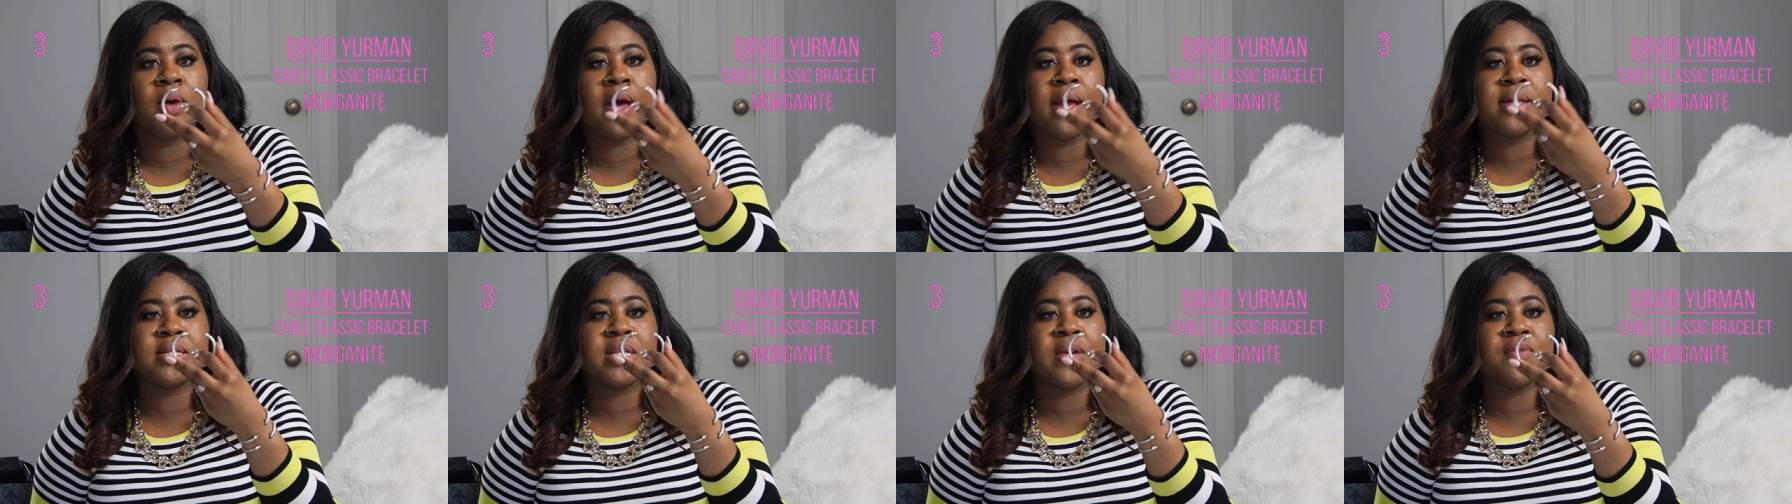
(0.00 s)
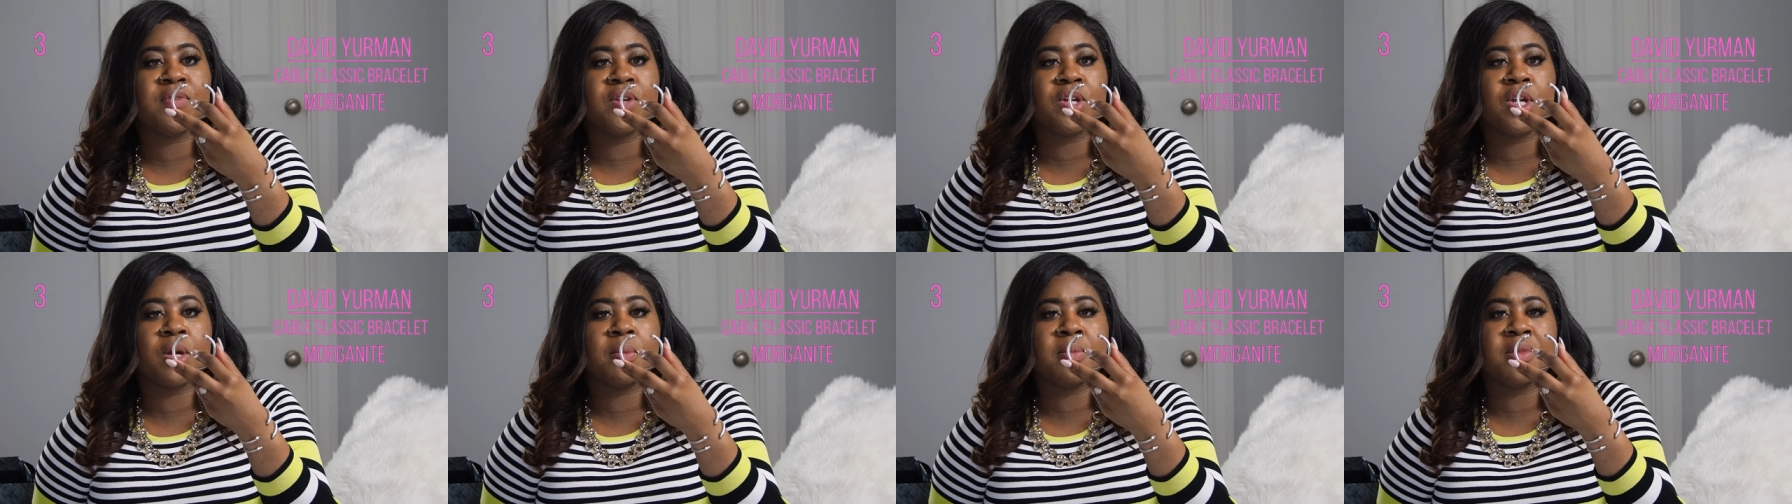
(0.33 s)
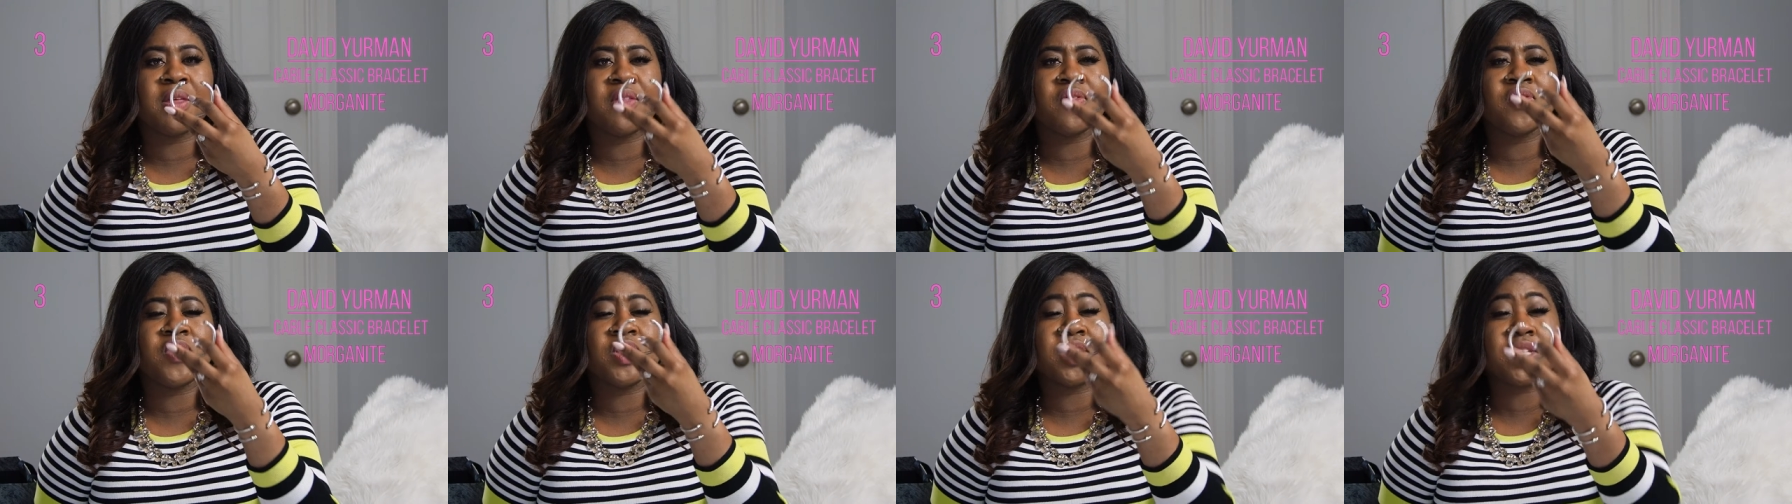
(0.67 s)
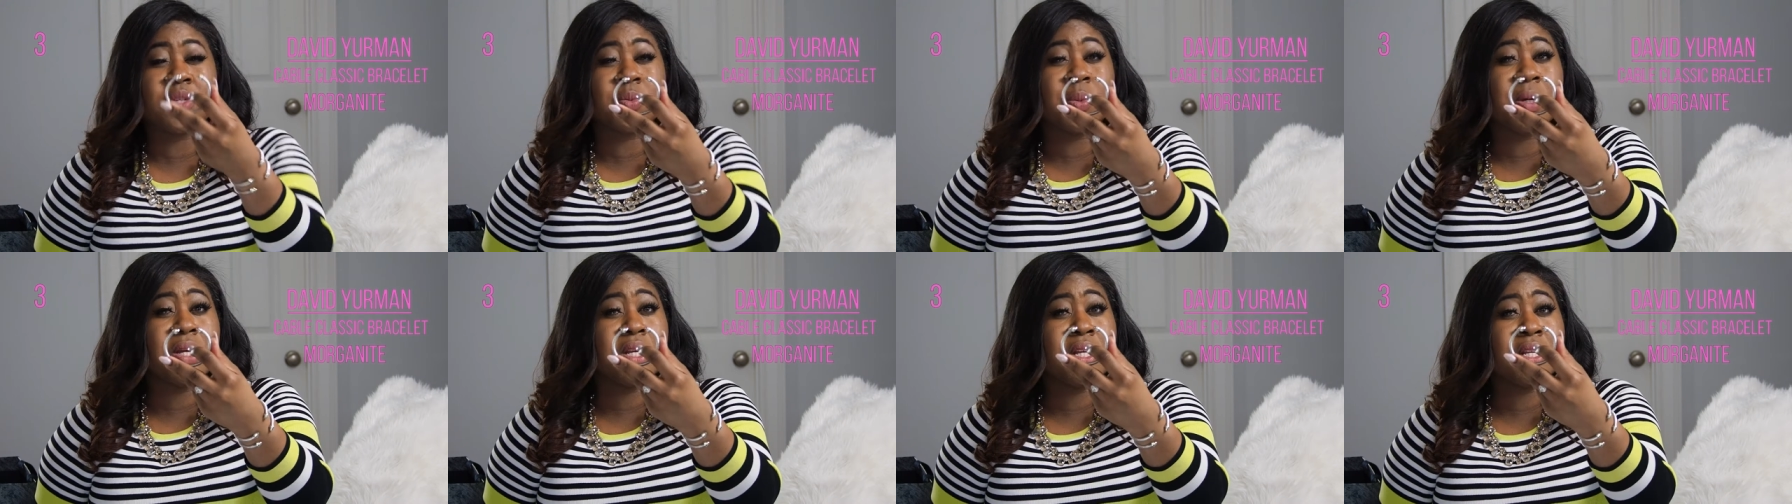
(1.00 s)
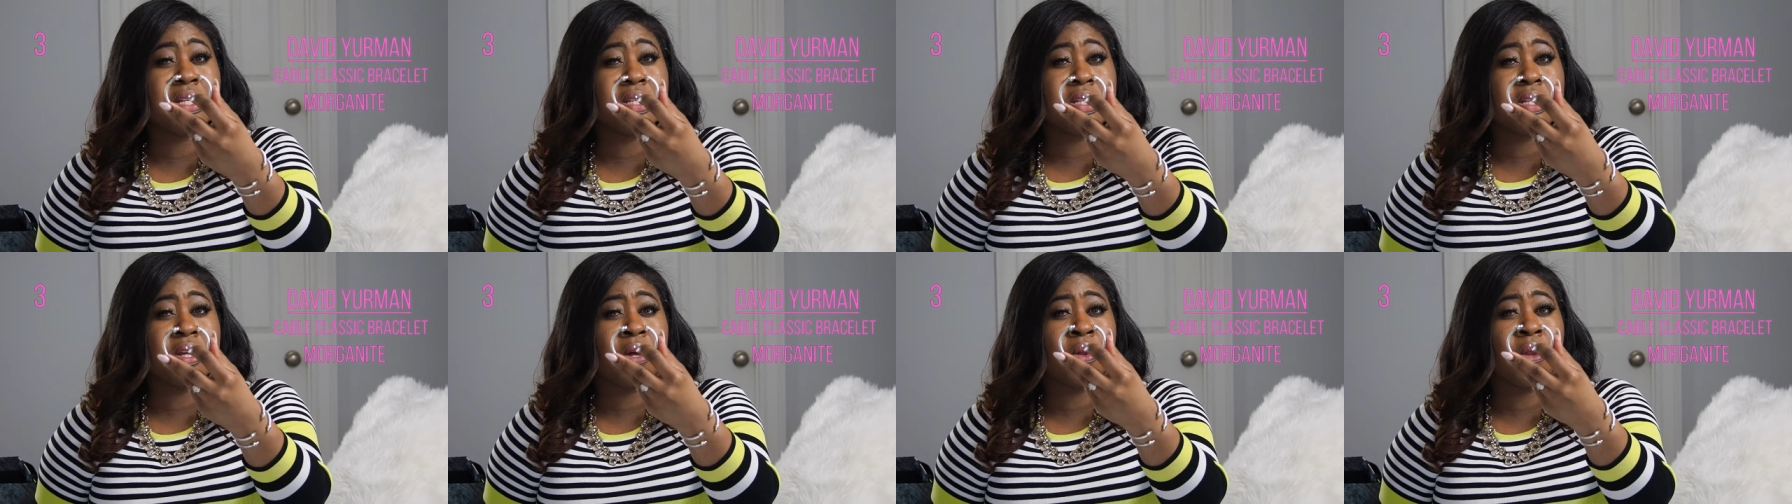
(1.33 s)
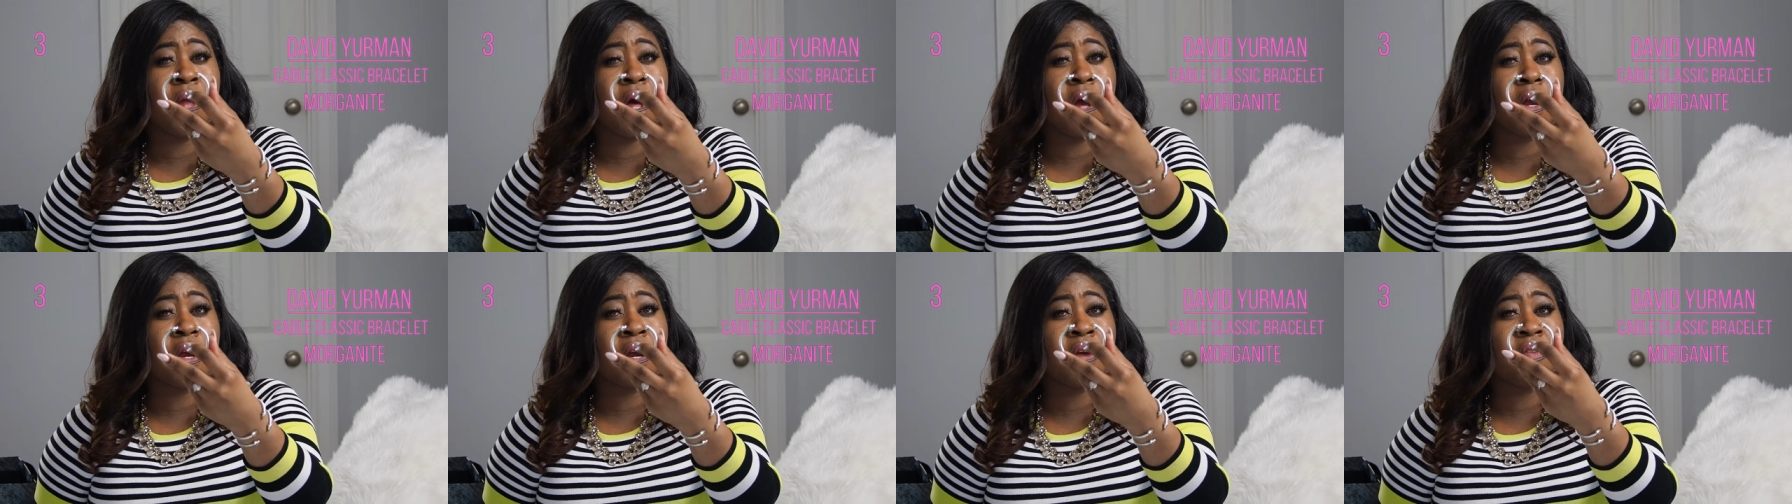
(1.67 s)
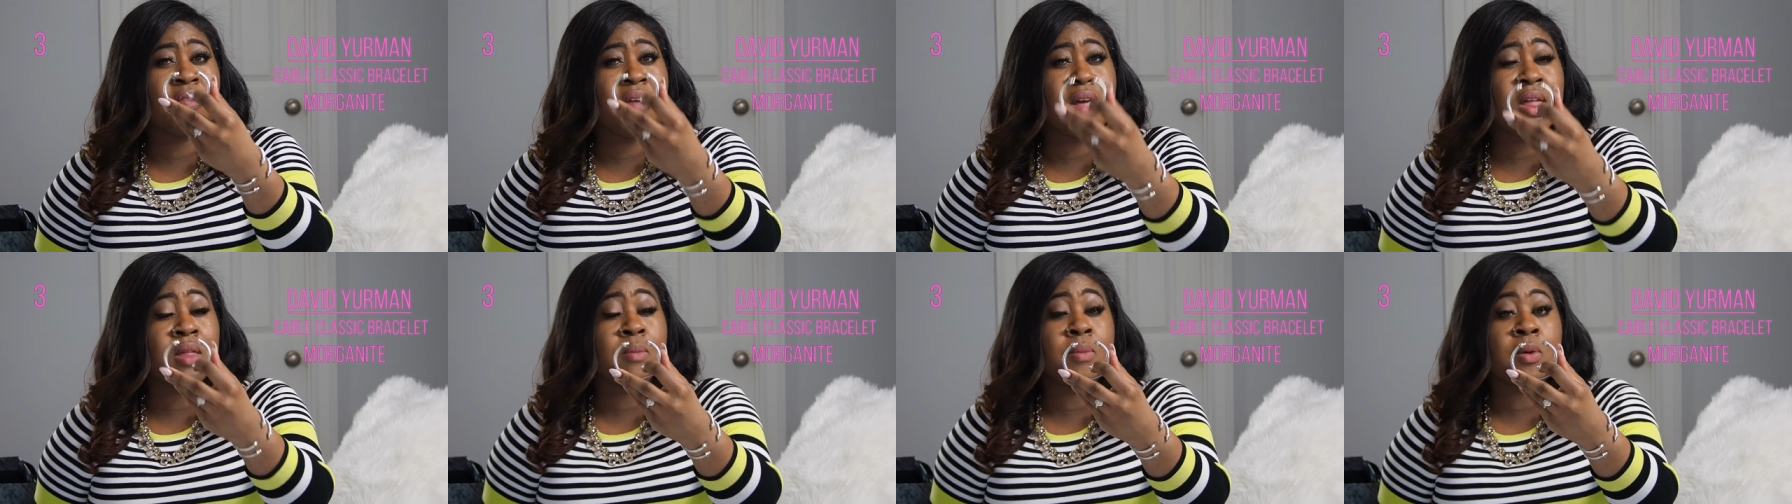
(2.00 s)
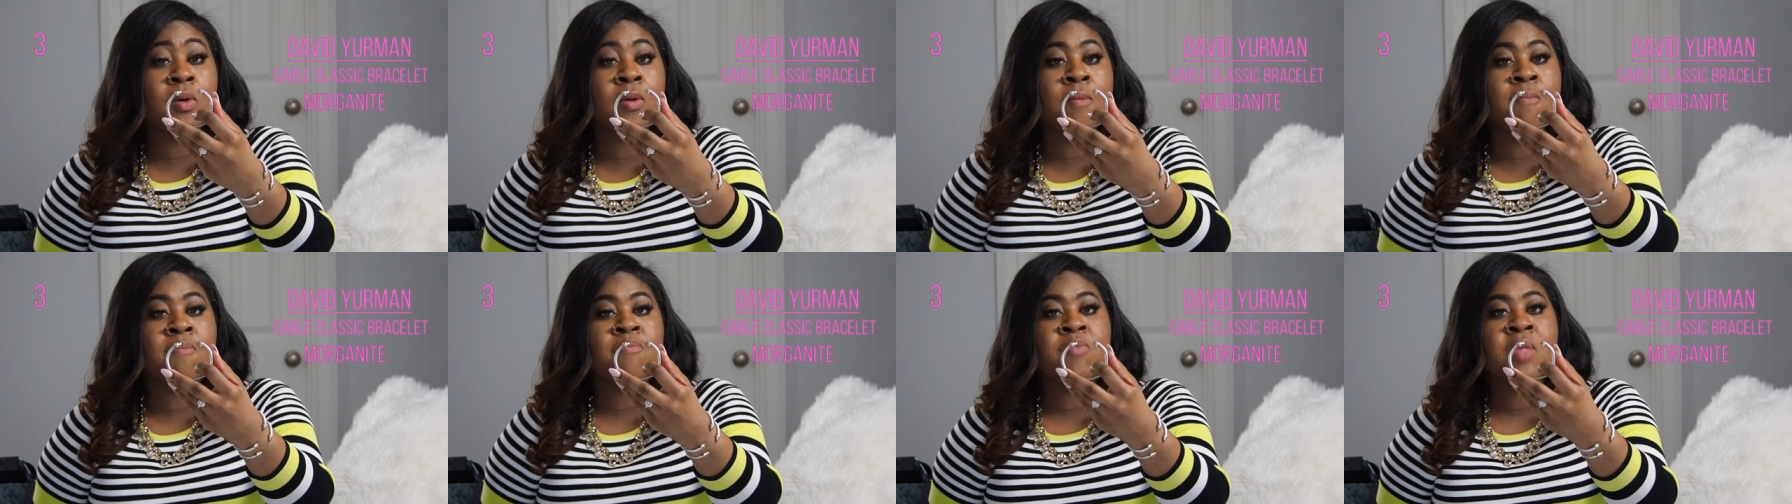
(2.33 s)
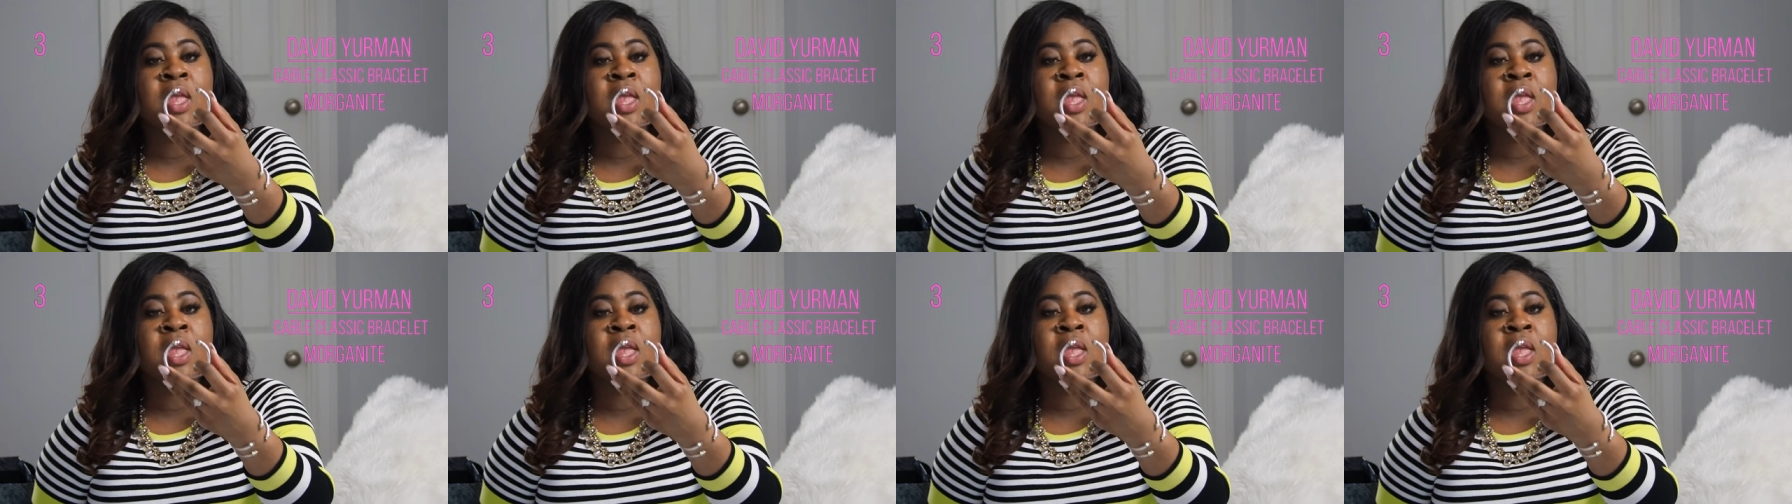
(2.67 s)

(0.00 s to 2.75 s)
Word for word: at David Yurman that this one is no longer available.